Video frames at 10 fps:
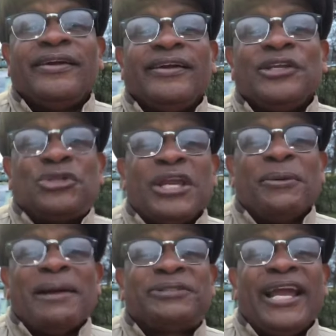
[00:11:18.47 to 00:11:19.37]
You see what
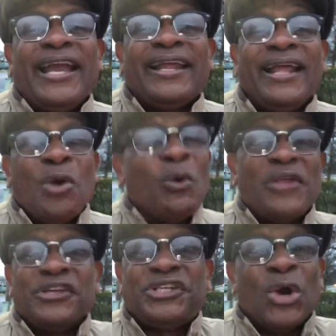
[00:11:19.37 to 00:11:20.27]
I'm saying?
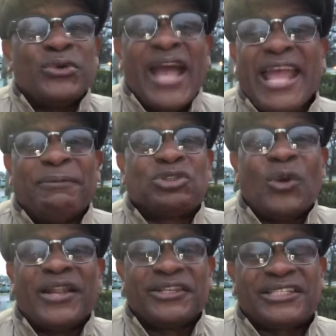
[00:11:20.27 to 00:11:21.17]
Whether it's your neighbors,
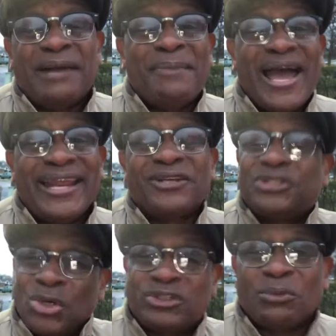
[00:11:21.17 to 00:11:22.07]
whether it's somebody else,
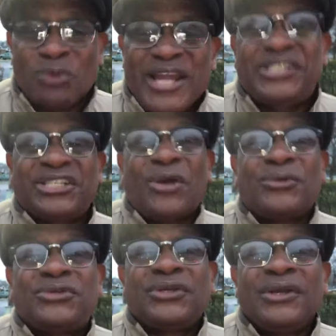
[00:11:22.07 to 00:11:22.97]
do some
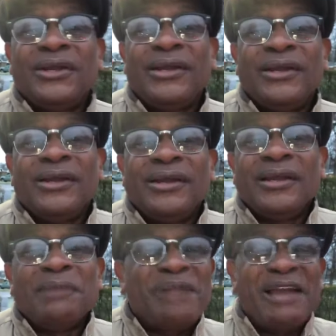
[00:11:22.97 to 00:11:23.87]
research.
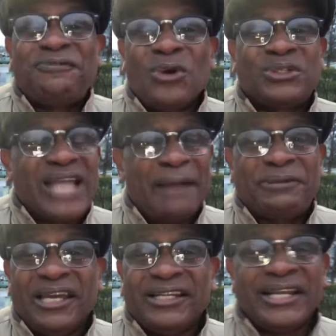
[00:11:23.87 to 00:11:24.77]
And black folks, stop
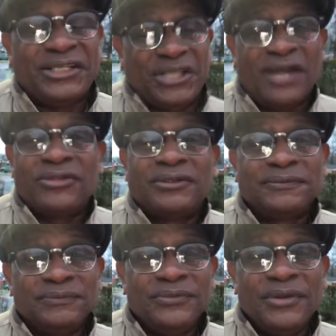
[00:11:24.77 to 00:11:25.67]
killing each other.
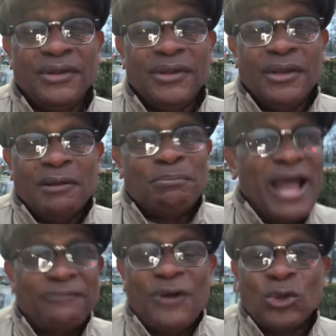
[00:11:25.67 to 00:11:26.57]

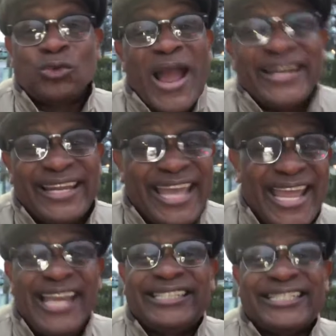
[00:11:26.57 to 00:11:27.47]
Black folks, Rodney
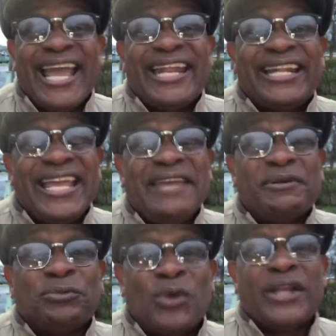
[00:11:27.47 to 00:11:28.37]
King said it
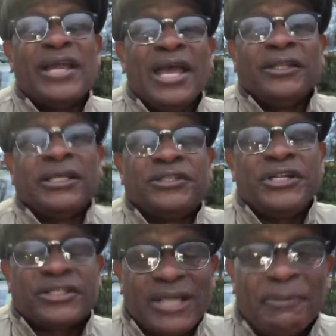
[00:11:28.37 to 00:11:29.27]
even when
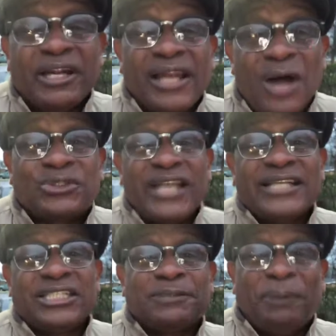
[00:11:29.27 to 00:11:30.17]
some of the Los
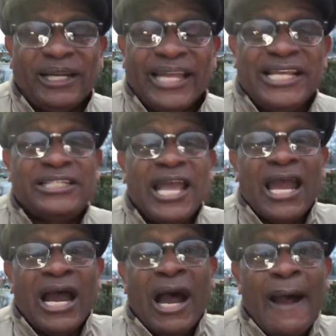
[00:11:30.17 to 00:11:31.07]
Angeles police
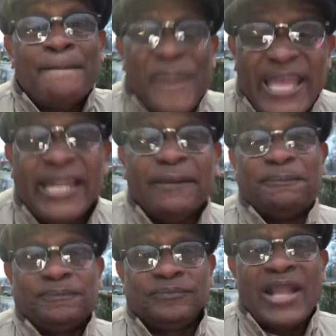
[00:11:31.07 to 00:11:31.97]
beat
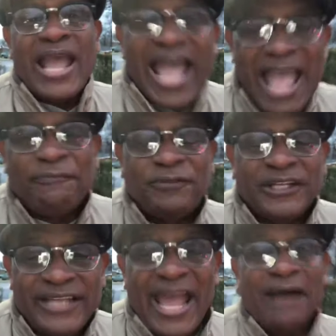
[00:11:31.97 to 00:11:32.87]
him half to
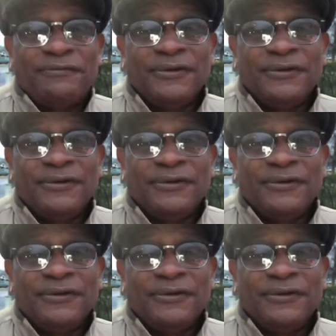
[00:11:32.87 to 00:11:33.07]
death.